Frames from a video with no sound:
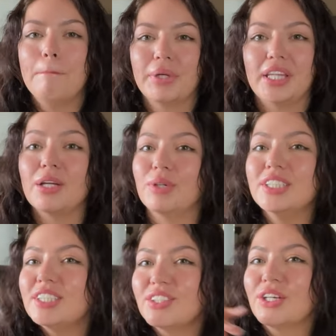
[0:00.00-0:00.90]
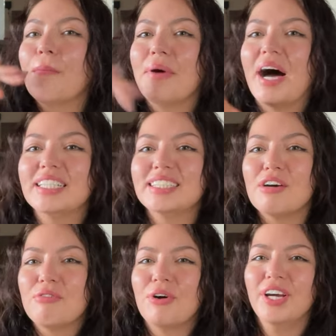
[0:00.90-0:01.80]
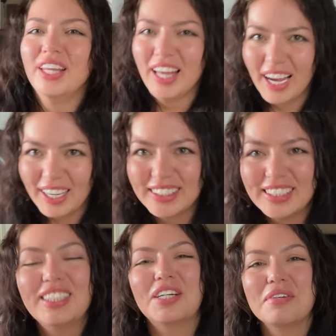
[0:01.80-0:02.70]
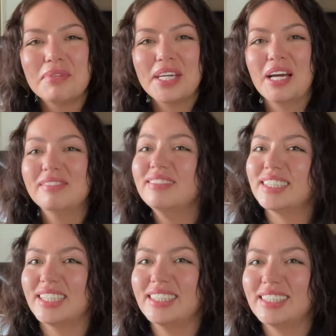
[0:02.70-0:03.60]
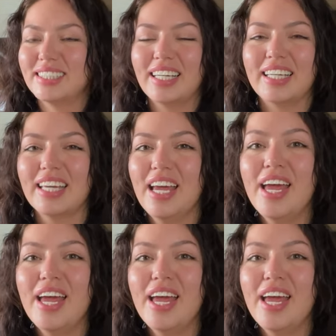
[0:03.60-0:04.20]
But then once you get past that 4,000 RPMs, it's like,